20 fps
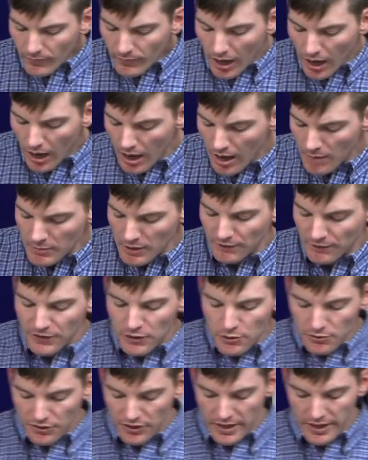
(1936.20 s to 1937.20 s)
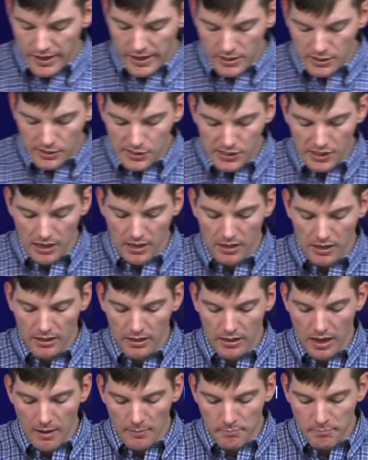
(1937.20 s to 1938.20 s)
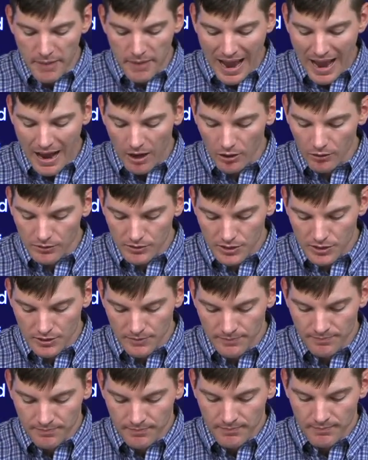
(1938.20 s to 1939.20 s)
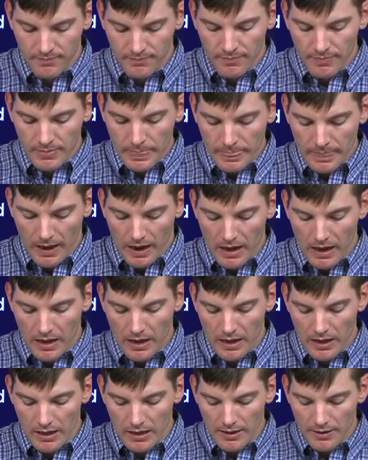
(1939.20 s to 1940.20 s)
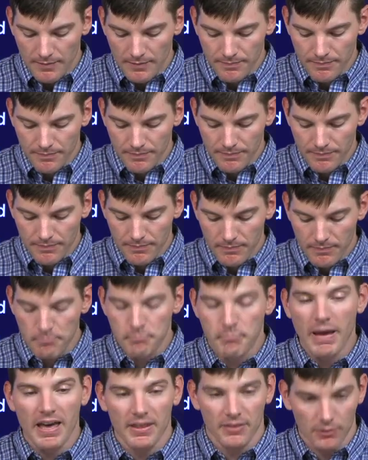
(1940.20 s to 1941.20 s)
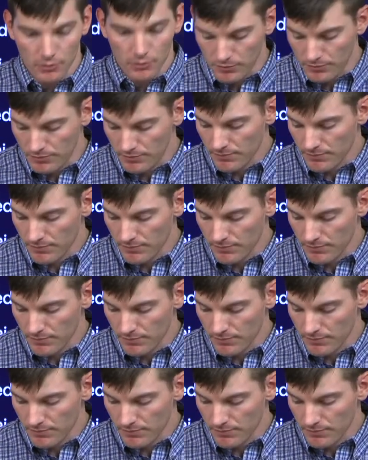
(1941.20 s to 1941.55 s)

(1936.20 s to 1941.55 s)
A few things about Bethel.